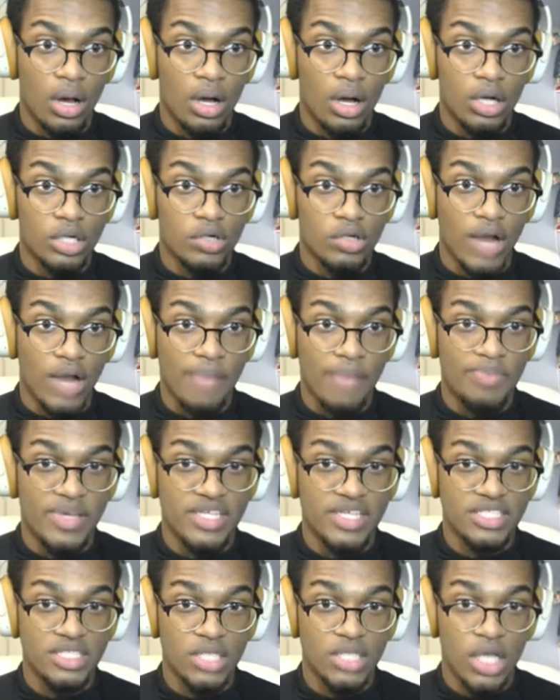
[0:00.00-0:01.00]

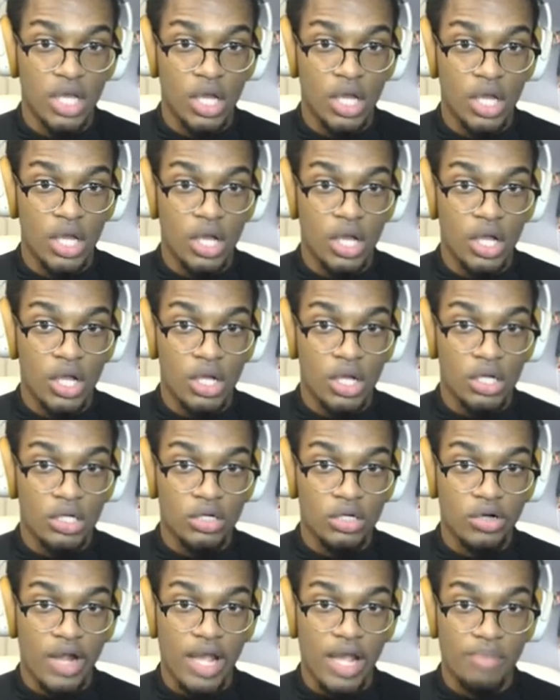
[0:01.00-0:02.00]
Krampus.
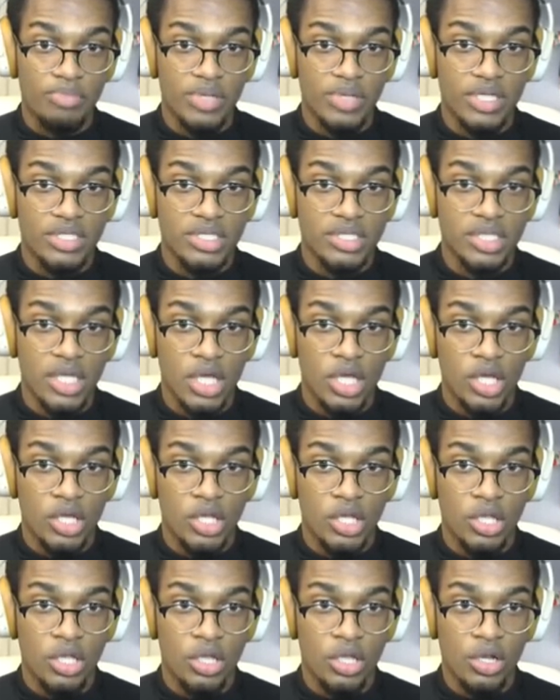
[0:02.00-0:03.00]
Krampus.
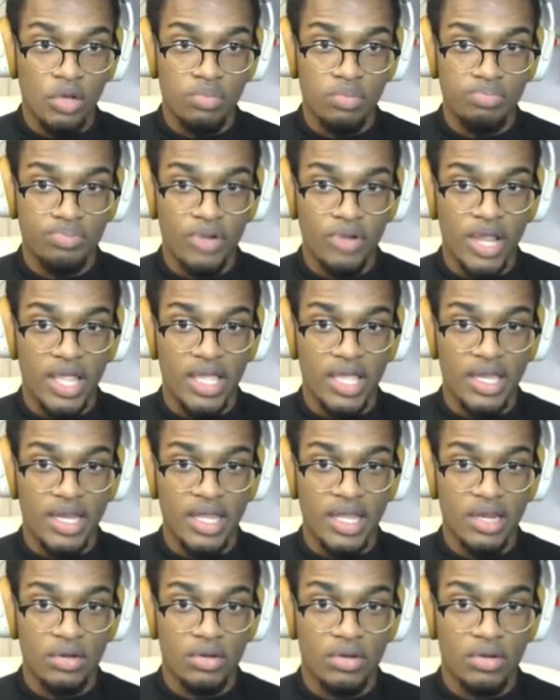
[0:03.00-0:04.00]
You know breaking
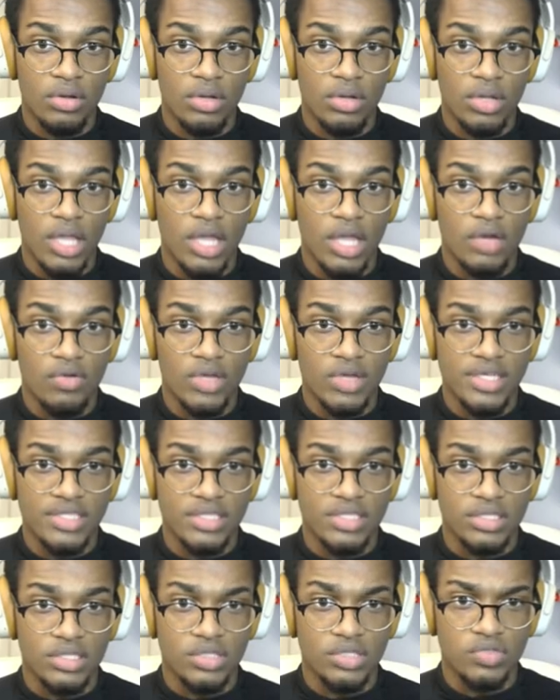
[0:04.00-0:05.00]
and entering
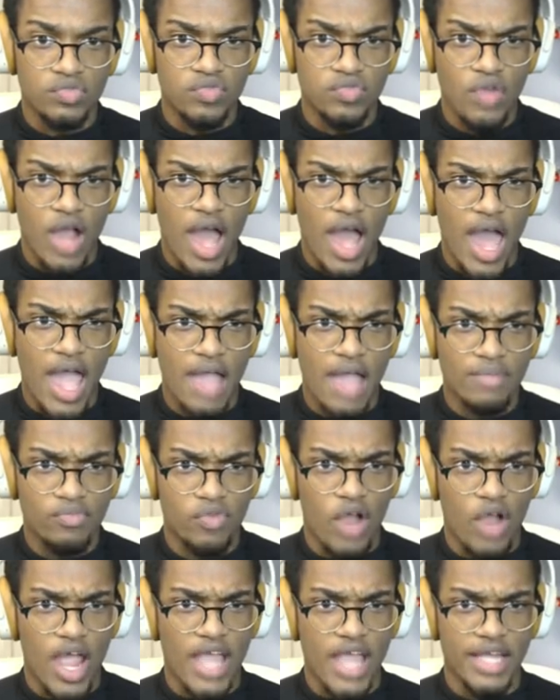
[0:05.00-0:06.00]
is a crime,
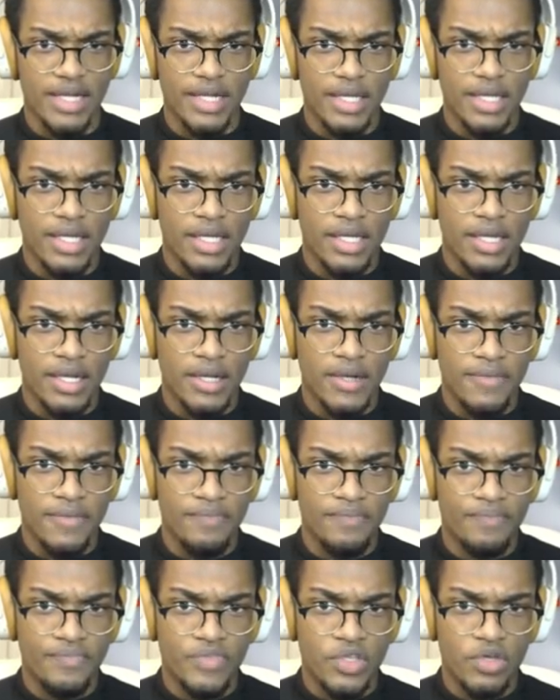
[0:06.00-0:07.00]
right?
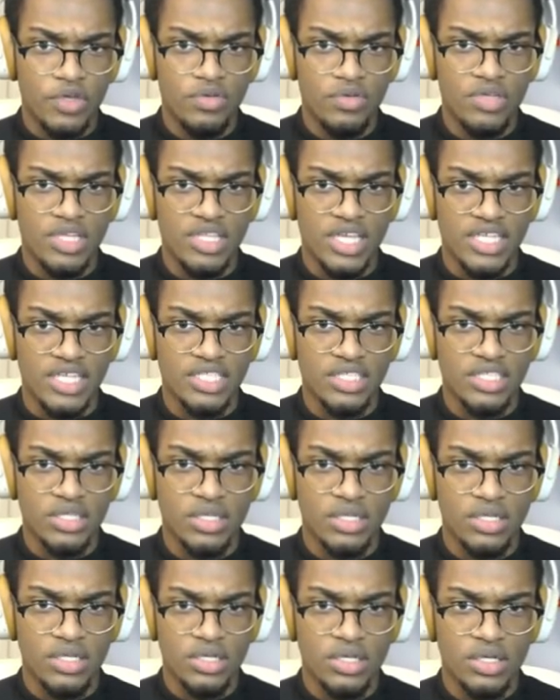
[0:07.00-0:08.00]
Who did this?
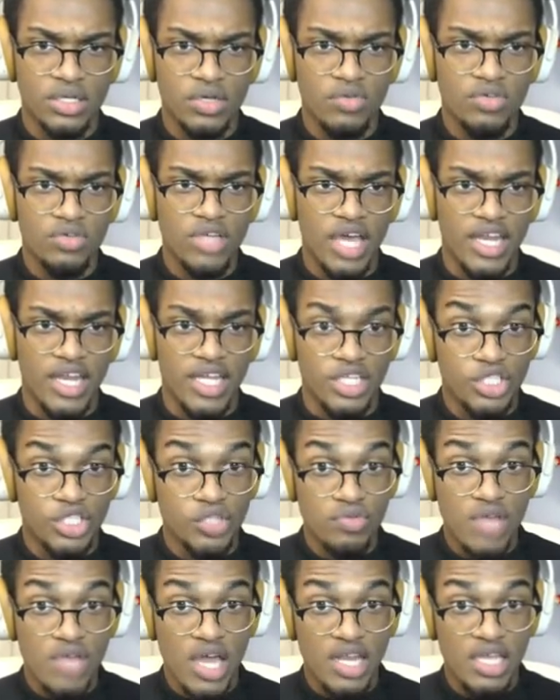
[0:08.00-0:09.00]
Who done it?
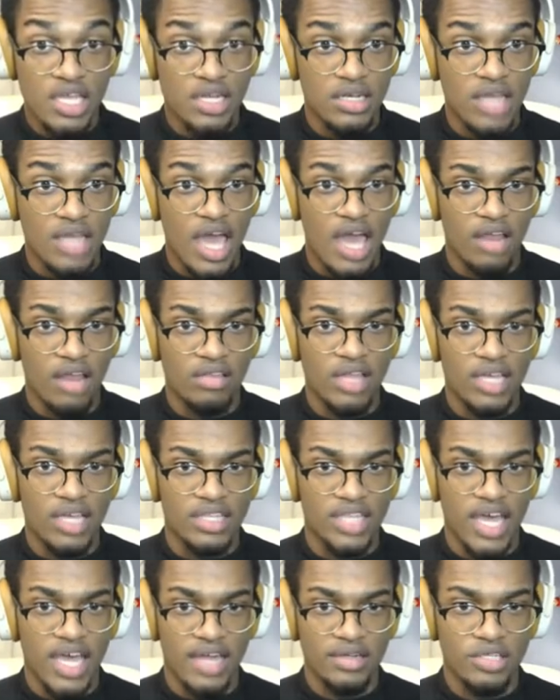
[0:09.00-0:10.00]
You done it? I don't
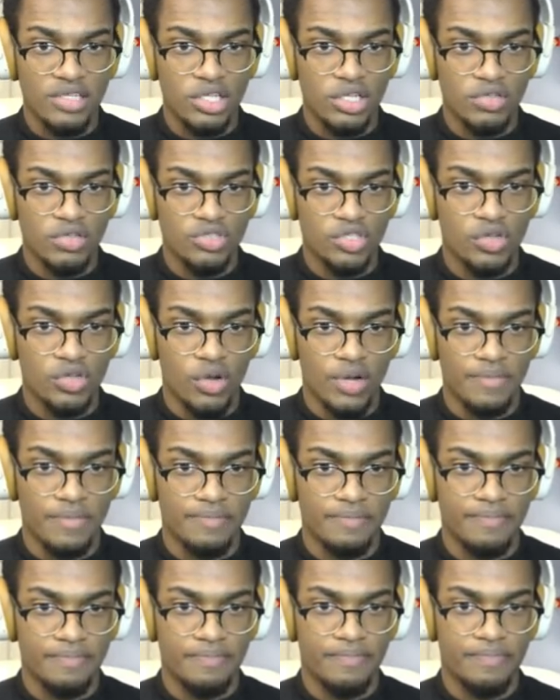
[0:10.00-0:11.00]
like that. Close the door.
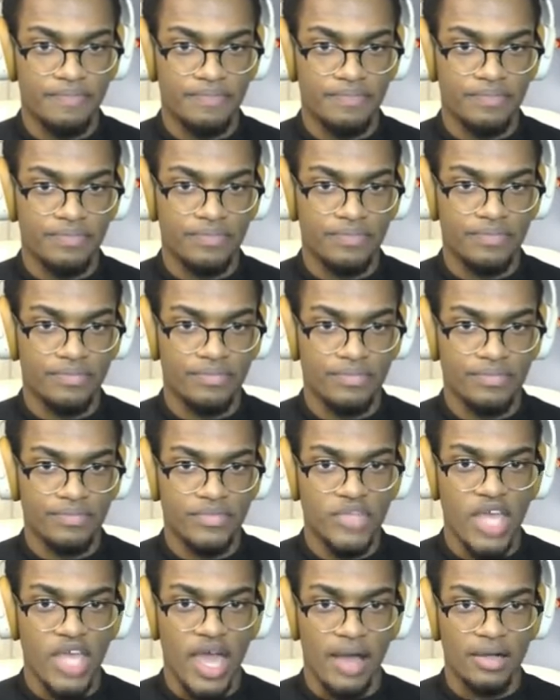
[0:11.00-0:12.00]

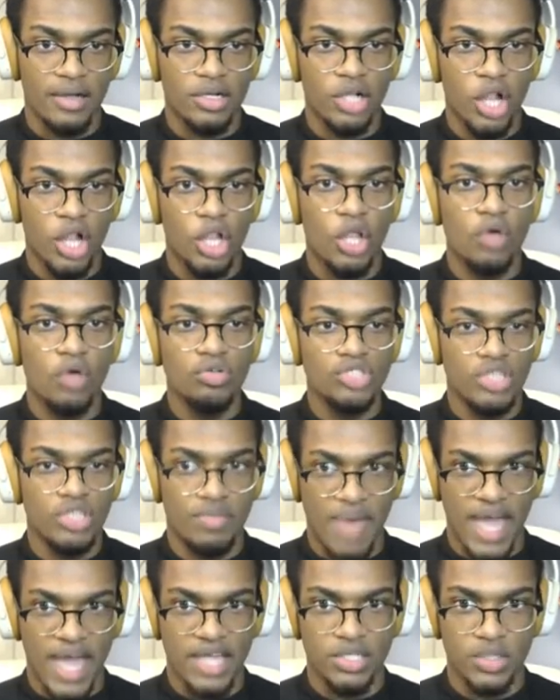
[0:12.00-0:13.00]
Yeah, close the
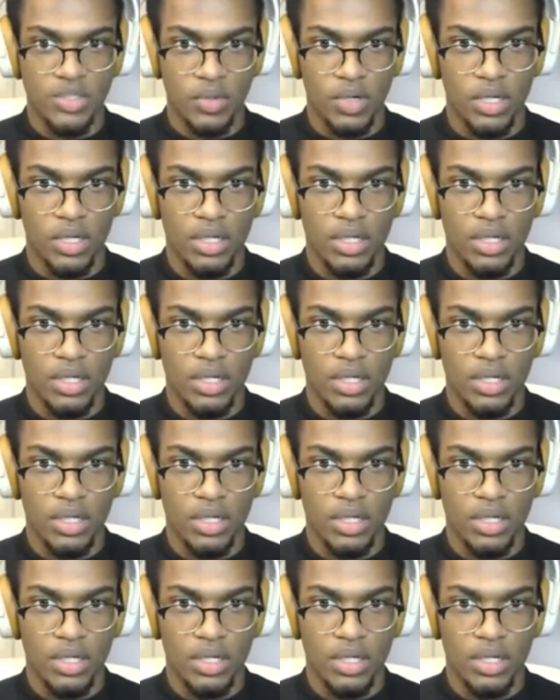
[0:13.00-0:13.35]
back door.